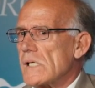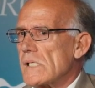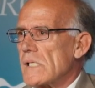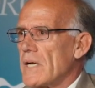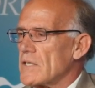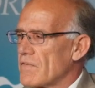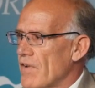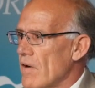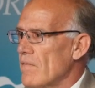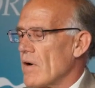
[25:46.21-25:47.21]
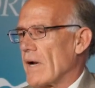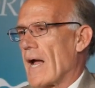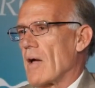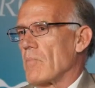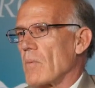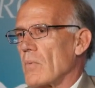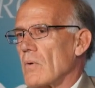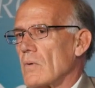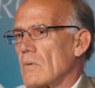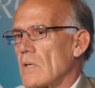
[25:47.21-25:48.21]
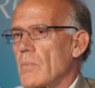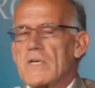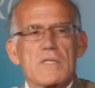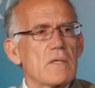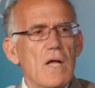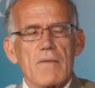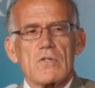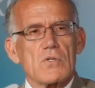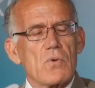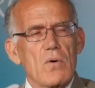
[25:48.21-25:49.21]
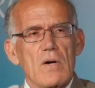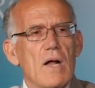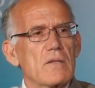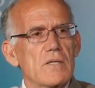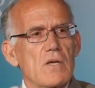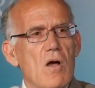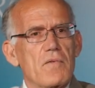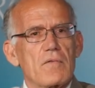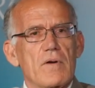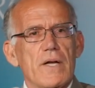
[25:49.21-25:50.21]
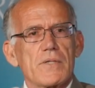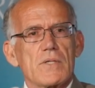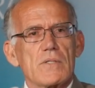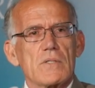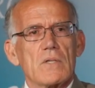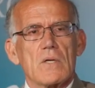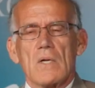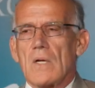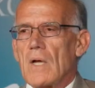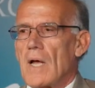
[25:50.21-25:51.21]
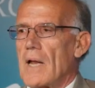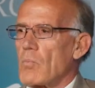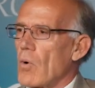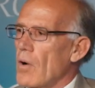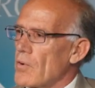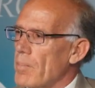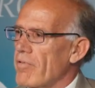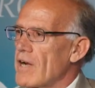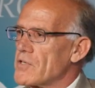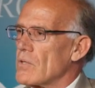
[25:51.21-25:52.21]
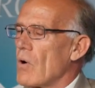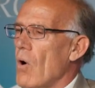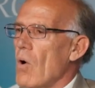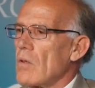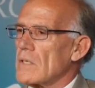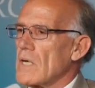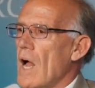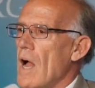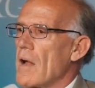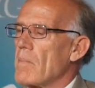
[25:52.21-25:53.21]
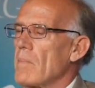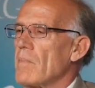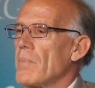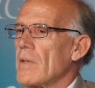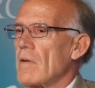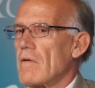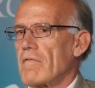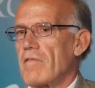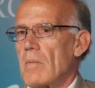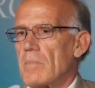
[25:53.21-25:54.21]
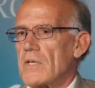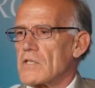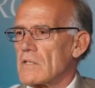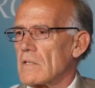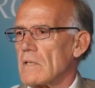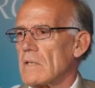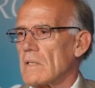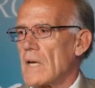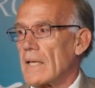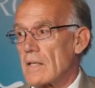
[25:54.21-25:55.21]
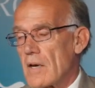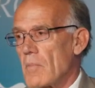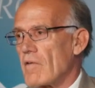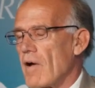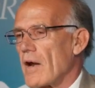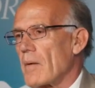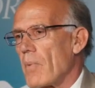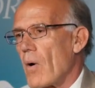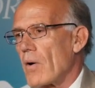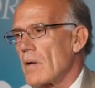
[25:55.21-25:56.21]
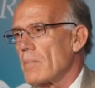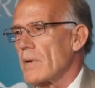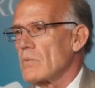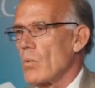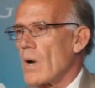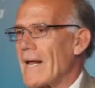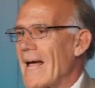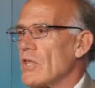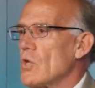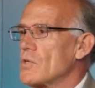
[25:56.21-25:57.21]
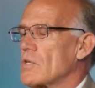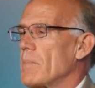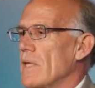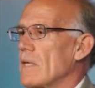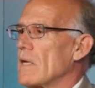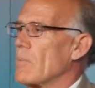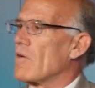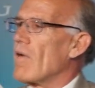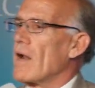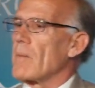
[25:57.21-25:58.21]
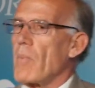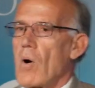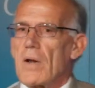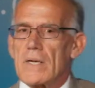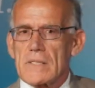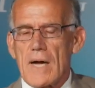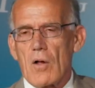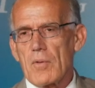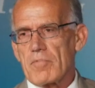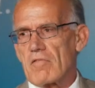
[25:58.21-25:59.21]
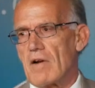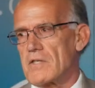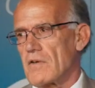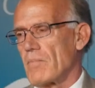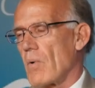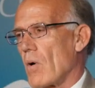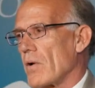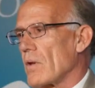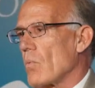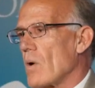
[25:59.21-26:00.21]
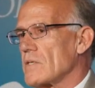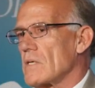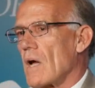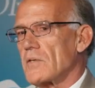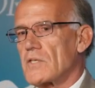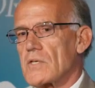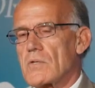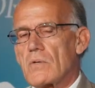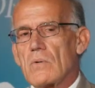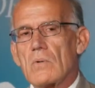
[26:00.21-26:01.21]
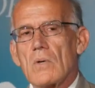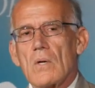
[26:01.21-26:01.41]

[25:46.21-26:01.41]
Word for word: then it's very, very admirable. And we still haven't sorted out these contradictions. And we're under pressure all the time from this, not the Democratic Party, but what used to be the Democratic Party is now the Progressive Party that wants not just to